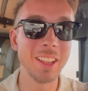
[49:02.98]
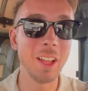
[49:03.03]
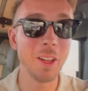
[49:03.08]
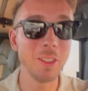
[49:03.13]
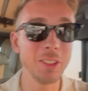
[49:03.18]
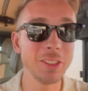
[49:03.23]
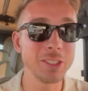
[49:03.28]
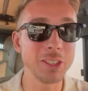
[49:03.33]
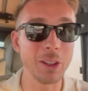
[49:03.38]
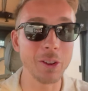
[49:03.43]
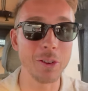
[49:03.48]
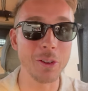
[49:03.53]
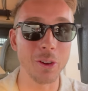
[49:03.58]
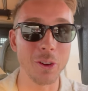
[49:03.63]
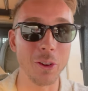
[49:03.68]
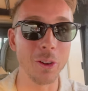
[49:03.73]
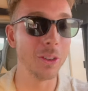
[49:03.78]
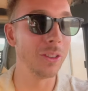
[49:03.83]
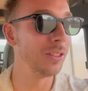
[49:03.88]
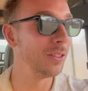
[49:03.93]
All these
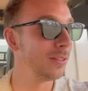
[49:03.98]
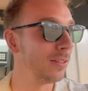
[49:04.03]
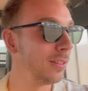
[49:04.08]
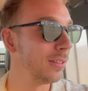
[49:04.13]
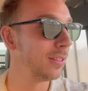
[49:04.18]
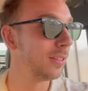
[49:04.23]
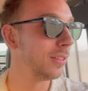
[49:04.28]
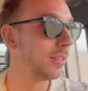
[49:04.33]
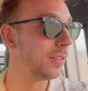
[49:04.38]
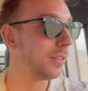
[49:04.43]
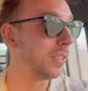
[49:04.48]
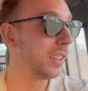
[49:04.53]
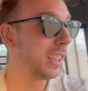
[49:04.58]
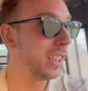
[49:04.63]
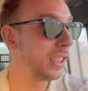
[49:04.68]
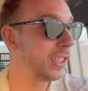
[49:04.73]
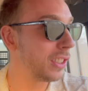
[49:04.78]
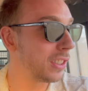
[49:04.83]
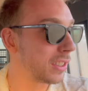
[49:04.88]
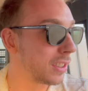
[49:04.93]
local
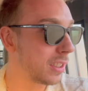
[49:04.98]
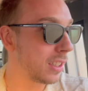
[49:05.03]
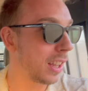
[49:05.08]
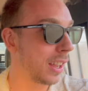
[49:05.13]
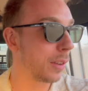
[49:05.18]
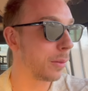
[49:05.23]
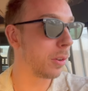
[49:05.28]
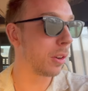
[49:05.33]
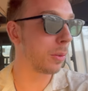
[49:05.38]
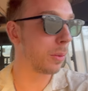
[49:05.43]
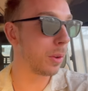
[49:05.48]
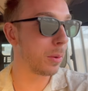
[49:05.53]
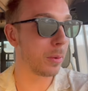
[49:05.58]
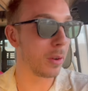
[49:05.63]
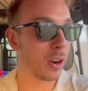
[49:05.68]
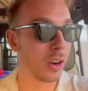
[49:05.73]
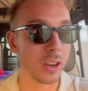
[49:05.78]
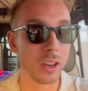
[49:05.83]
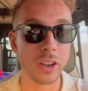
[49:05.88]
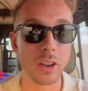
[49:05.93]
villages, like where we
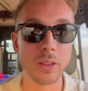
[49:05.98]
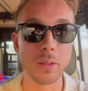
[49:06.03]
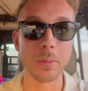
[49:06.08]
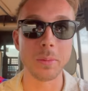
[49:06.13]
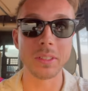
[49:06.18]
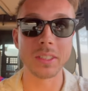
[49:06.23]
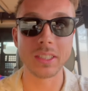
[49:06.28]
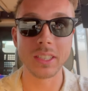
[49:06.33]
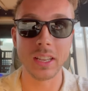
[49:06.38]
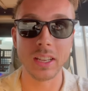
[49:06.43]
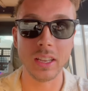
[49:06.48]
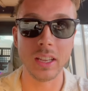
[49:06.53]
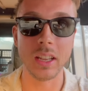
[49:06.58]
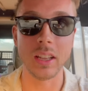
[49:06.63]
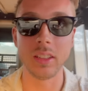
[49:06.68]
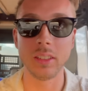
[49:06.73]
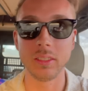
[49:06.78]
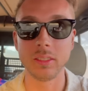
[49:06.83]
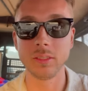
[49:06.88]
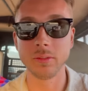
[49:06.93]
were, you know, the Maasai,
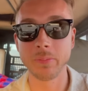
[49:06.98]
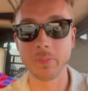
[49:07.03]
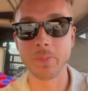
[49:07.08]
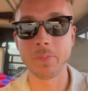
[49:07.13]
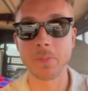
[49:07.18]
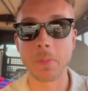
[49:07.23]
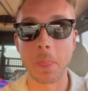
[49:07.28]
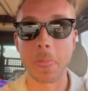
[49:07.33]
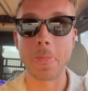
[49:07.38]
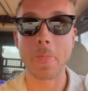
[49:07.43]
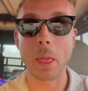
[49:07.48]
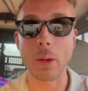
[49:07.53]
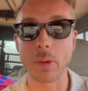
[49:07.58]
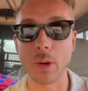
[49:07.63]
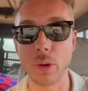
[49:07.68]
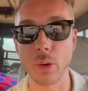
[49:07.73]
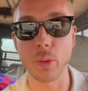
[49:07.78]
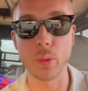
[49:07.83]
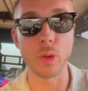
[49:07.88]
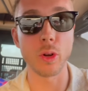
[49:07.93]

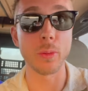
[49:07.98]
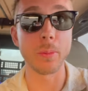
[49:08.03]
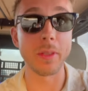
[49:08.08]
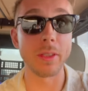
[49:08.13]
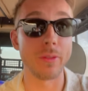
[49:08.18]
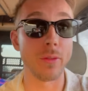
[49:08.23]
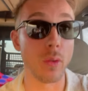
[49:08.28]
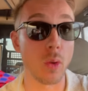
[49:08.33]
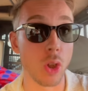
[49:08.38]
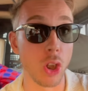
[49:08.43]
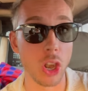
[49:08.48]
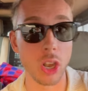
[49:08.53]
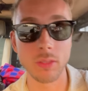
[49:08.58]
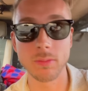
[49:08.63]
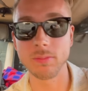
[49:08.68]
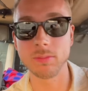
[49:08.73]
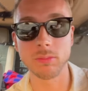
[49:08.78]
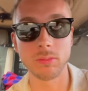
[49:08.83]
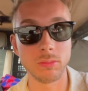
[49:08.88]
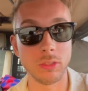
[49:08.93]
where we were before,
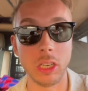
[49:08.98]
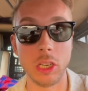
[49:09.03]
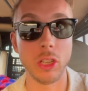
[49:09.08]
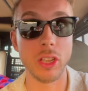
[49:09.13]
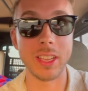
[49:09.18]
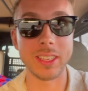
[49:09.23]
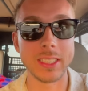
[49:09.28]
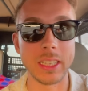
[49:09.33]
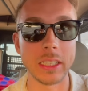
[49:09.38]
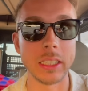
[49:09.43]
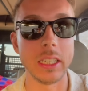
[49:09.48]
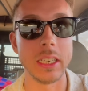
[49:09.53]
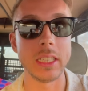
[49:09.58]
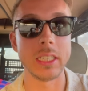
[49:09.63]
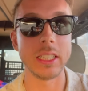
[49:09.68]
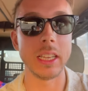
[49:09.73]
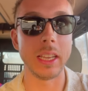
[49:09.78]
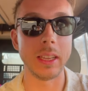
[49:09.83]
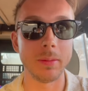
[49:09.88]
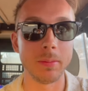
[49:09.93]
they look exactly the
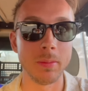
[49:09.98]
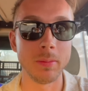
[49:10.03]
same.